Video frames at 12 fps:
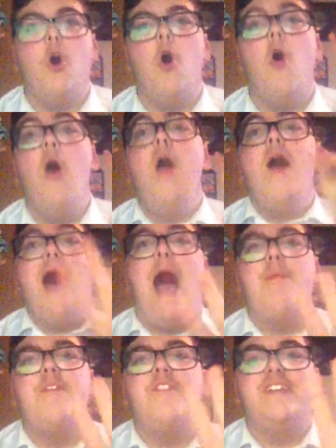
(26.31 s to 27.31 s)
or
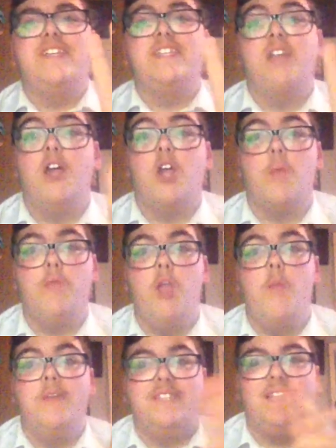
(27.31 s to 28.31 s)
Happy Faces Logo
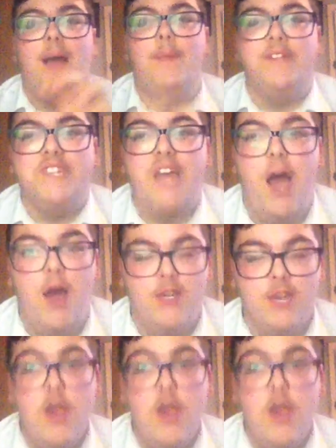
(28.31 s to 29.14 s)
Bloopers episodes!